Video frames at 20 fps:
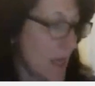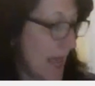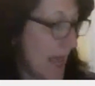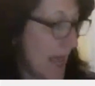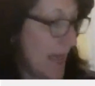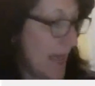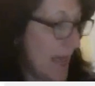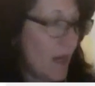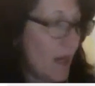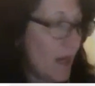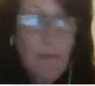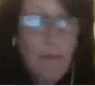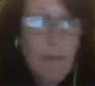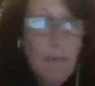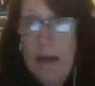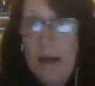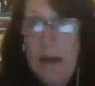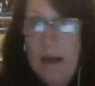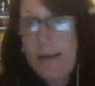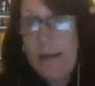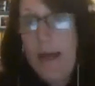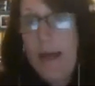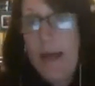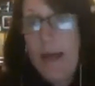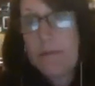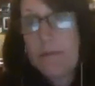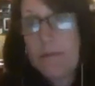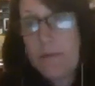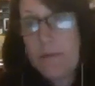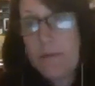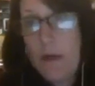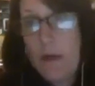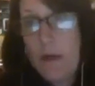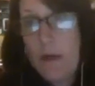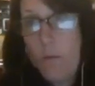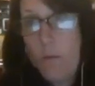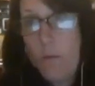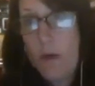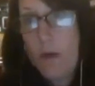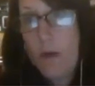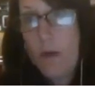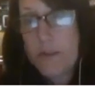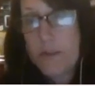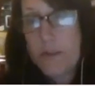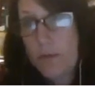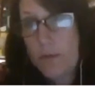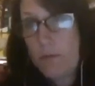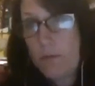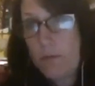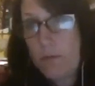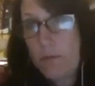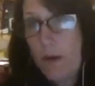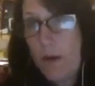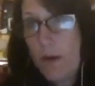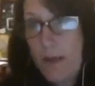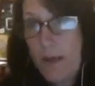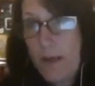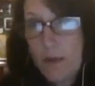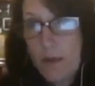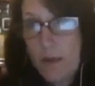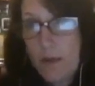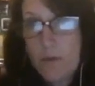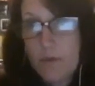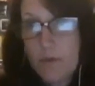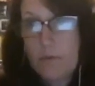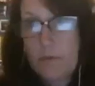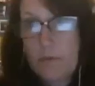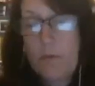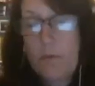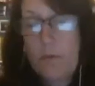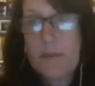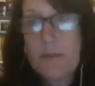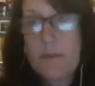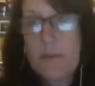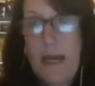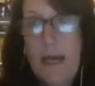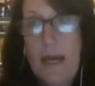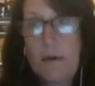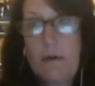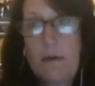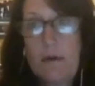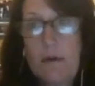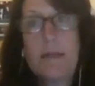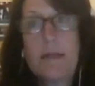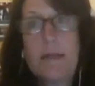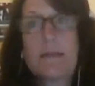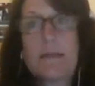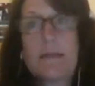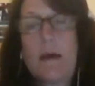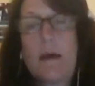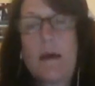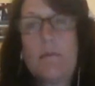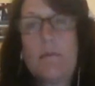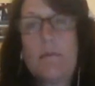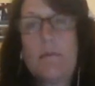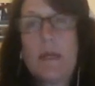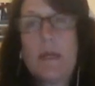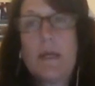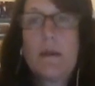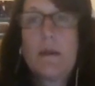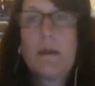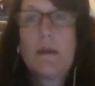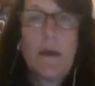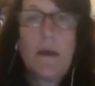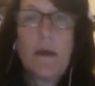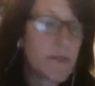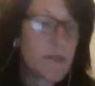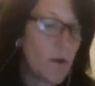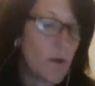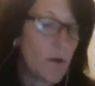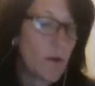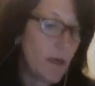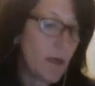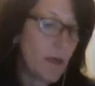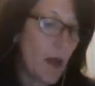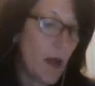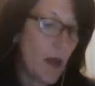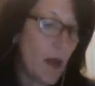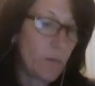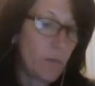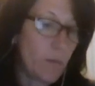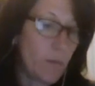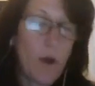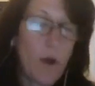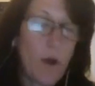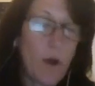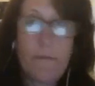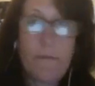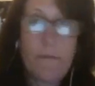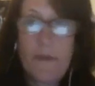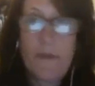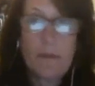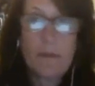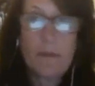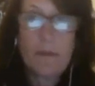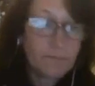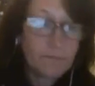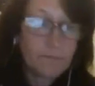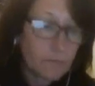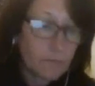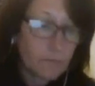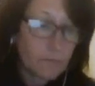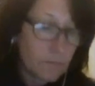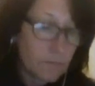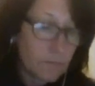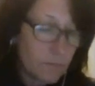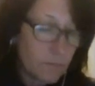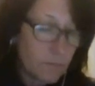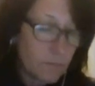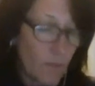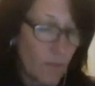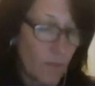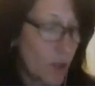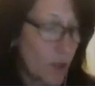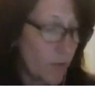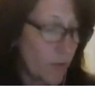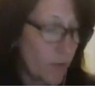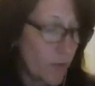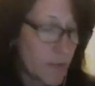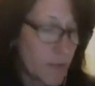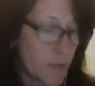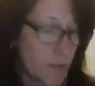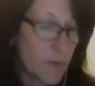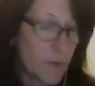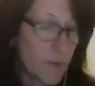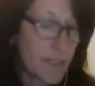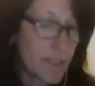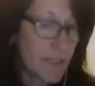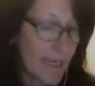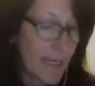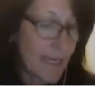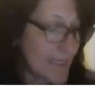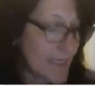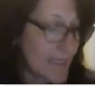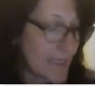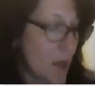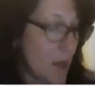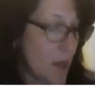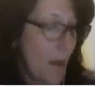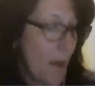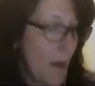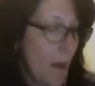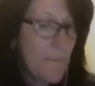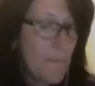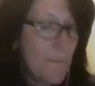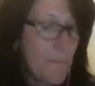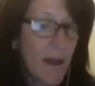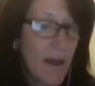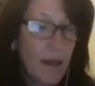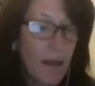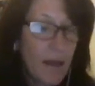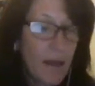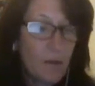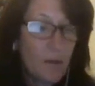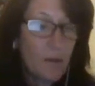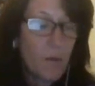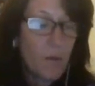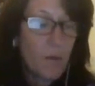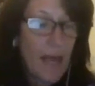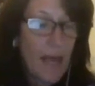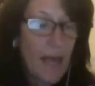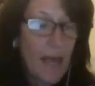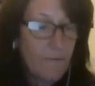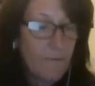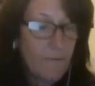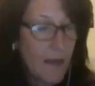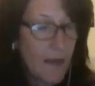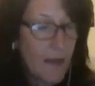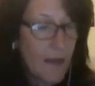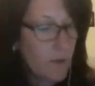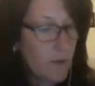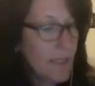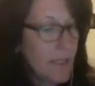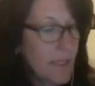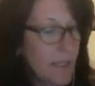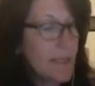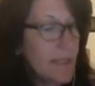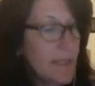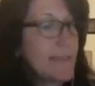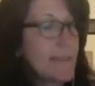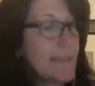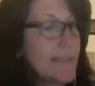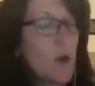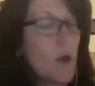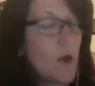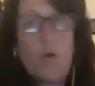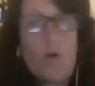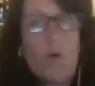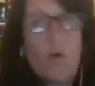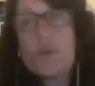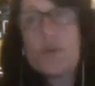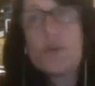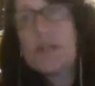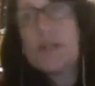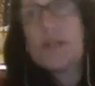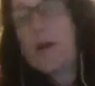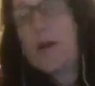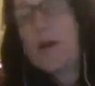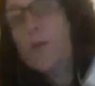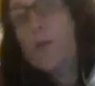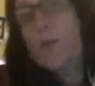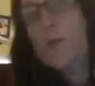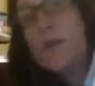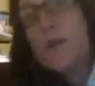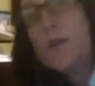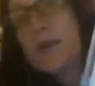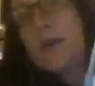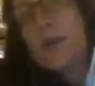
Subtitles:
And then I might only have, 1 or 2 available Saturdays in the month. So then I will offer them, those first dates. But what I have found is, don't just open your